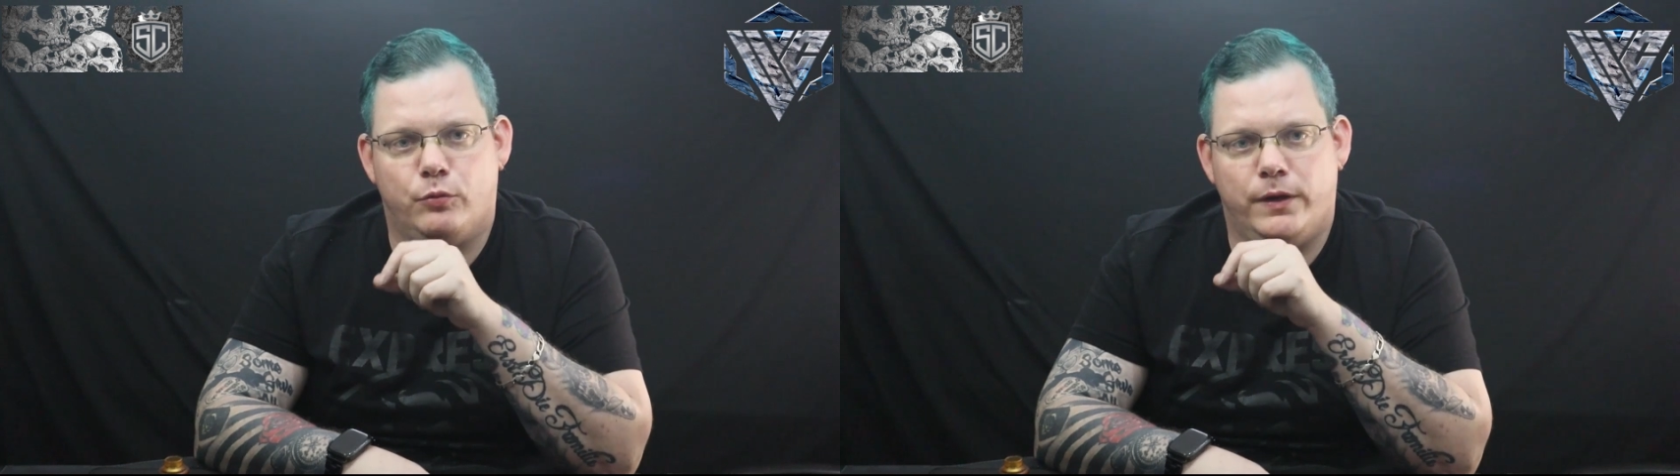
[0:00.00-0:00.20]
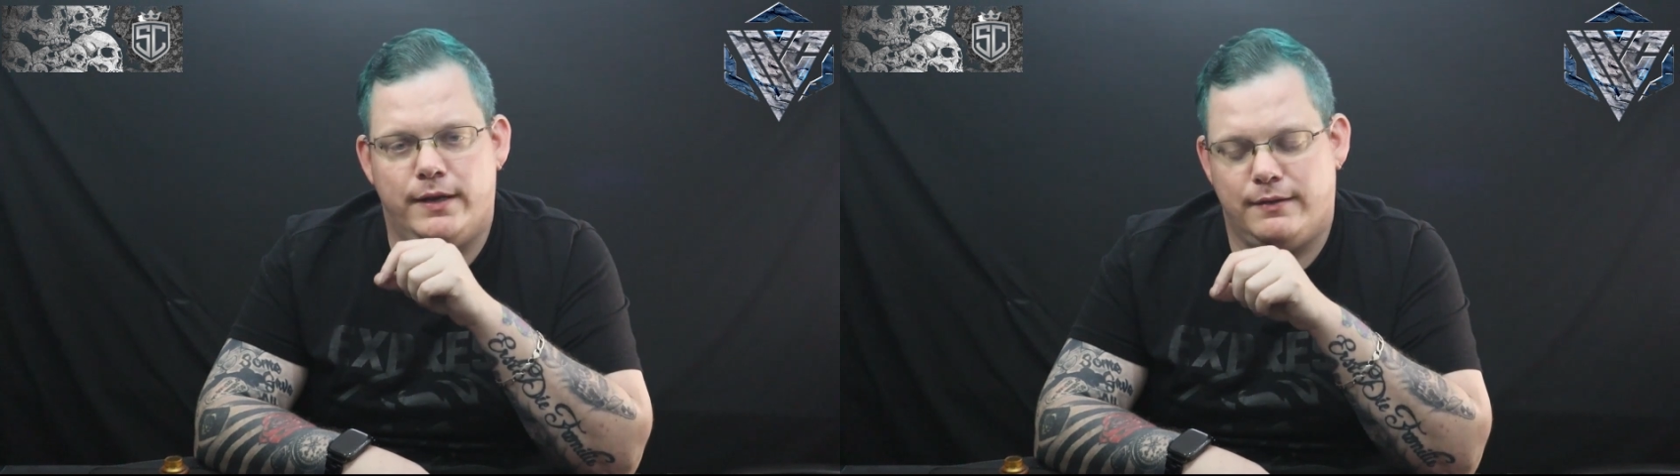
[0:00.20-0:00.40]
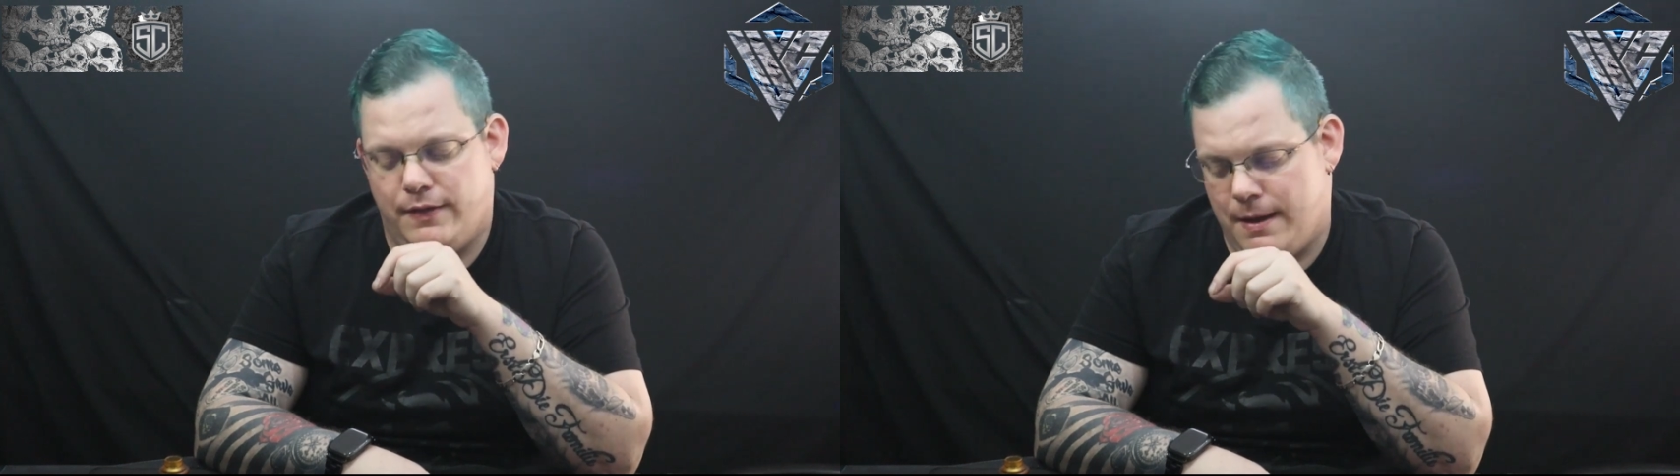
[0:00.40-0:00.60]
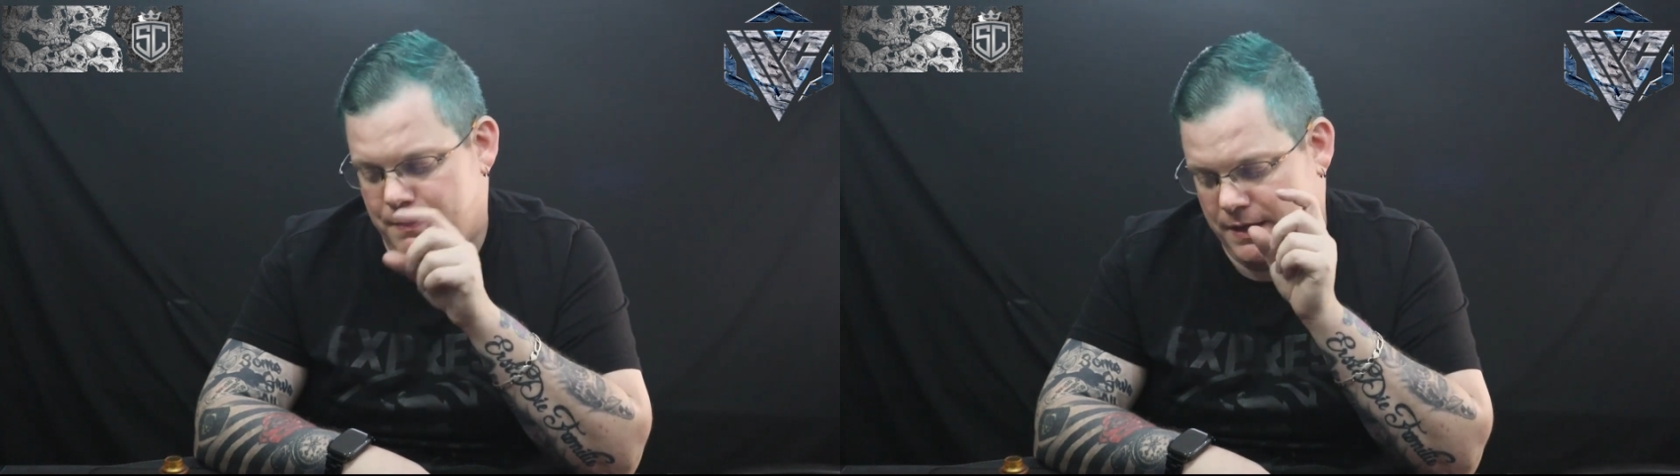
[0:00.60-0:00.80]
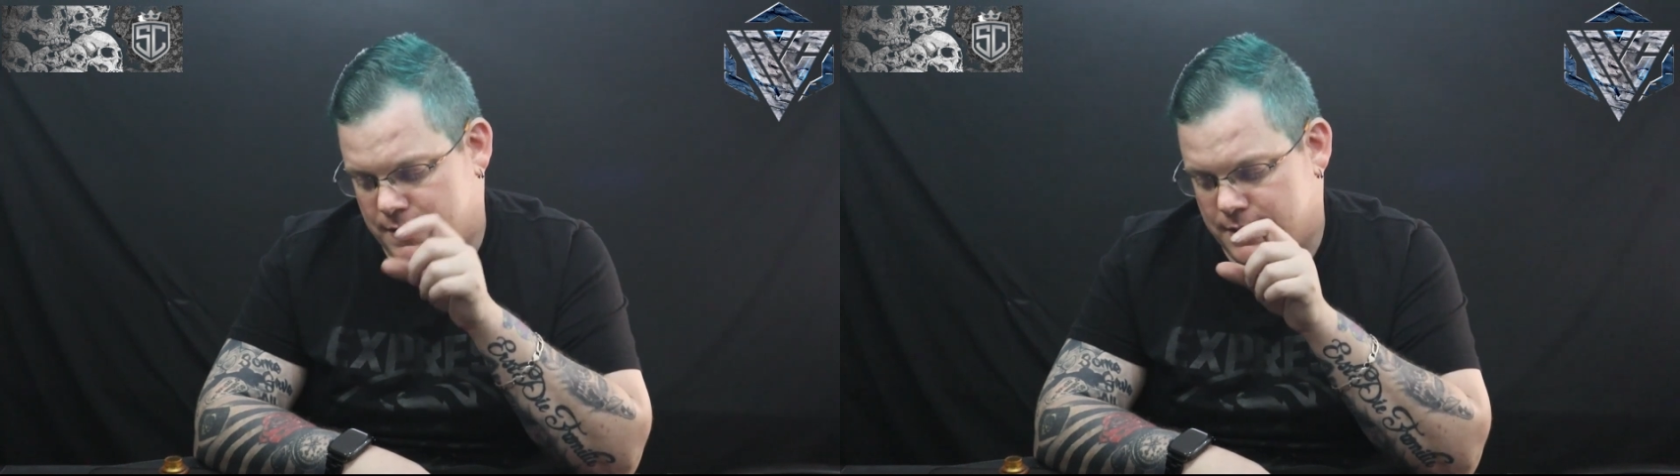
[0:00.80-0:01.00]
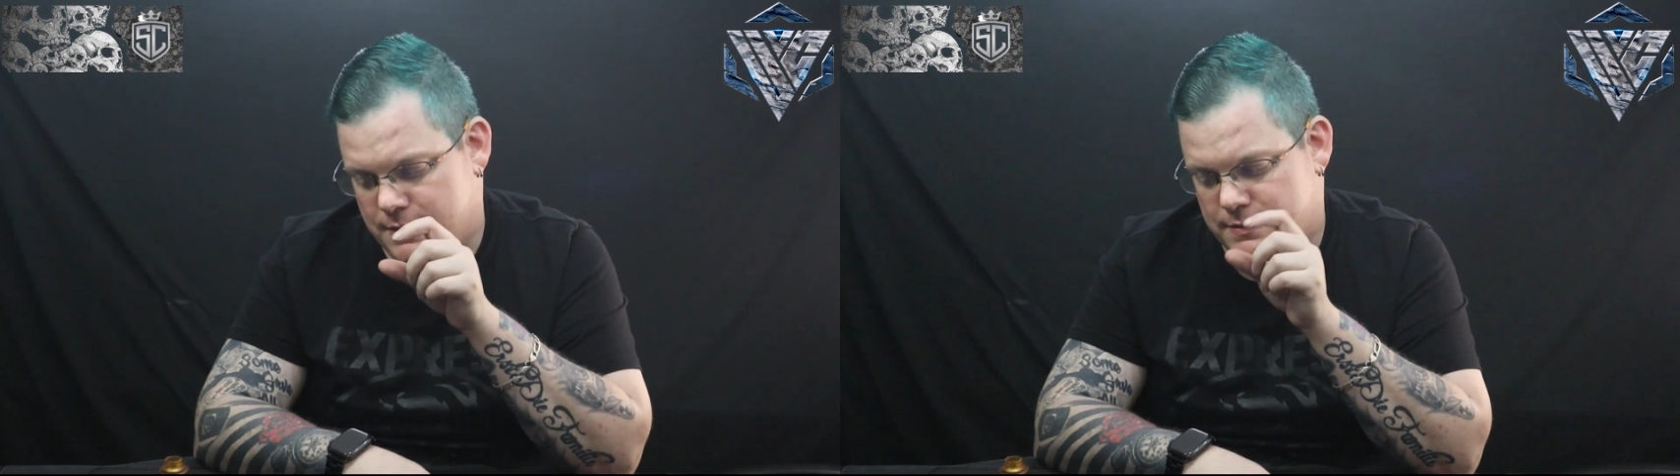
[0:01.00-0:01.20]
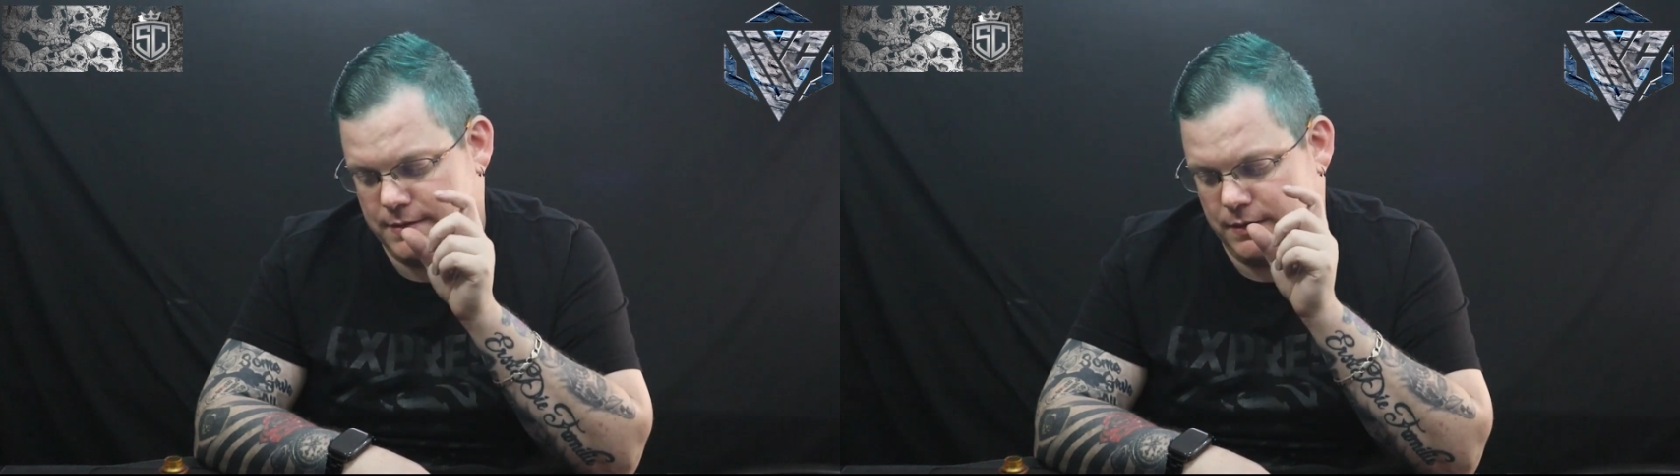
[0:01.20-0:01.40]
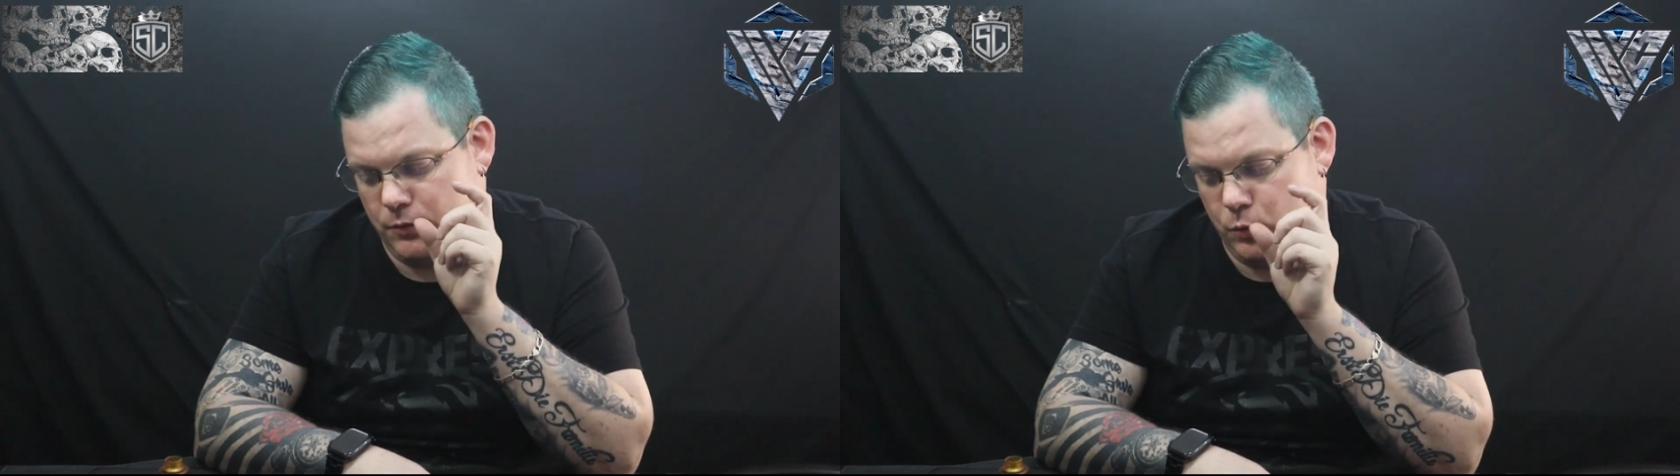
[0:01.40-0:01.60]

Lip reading: went into that, because